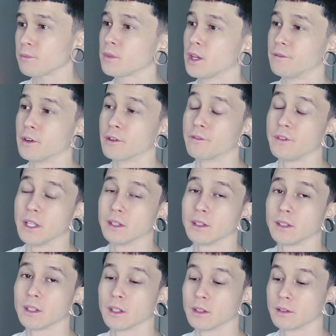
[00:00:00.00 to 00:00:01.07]
If you're
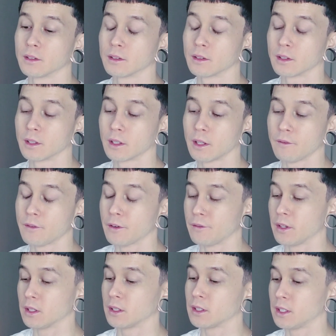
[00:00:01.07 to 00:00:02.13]

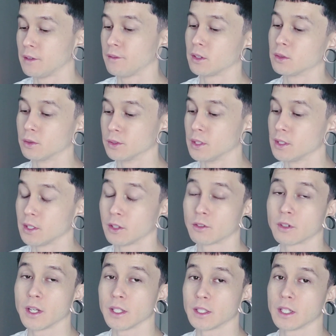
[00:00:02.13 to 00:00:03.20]
feeling difficulties in
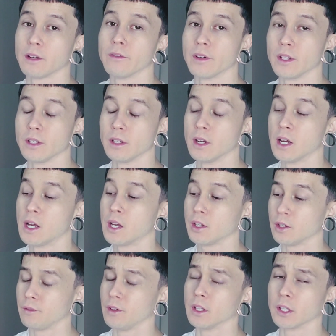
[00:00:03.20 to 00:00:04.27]
creativity,
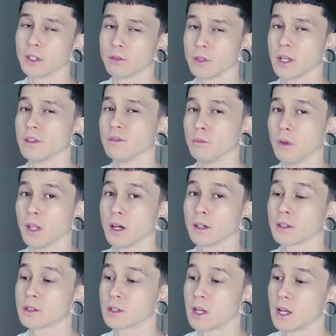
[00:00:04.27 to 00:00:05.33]
you're feeling creative
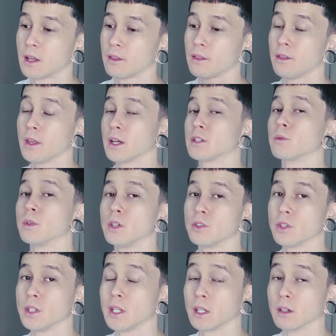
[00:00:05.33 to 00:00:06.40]
blocks, that's when you
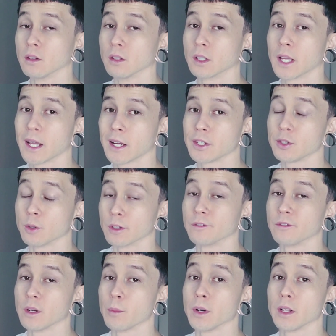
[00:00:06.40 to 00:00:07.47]
should take a look at your
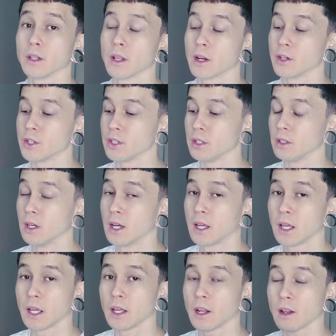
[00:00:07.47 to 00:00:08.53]
feminine energy
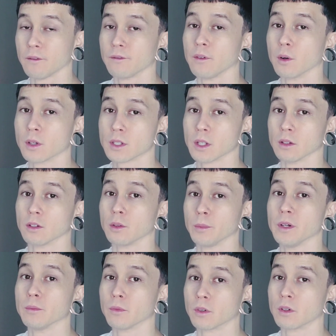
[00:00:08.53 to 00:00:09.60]
and focus a little
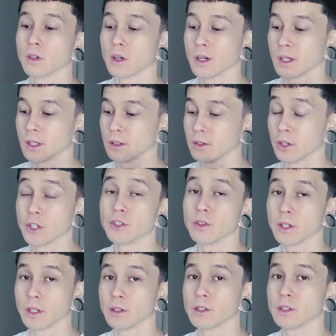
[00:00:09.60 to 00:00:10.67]
bit more on
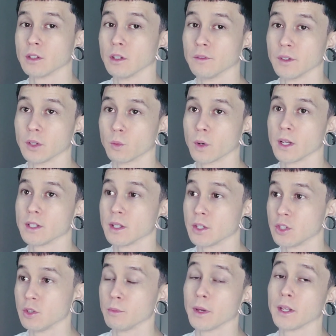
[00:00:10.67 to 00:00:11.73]
nurturing yourself in ways
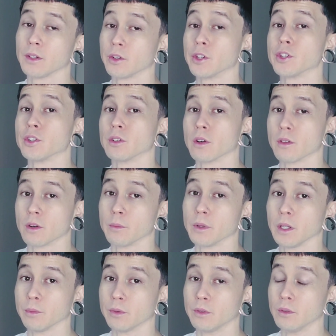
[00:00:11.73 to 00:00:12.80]
that you may nurture other
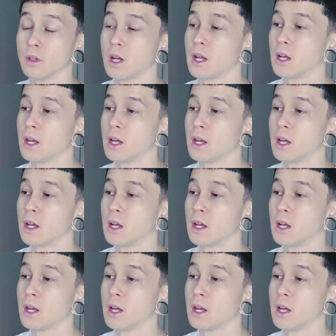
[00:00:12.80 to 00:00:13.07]
people.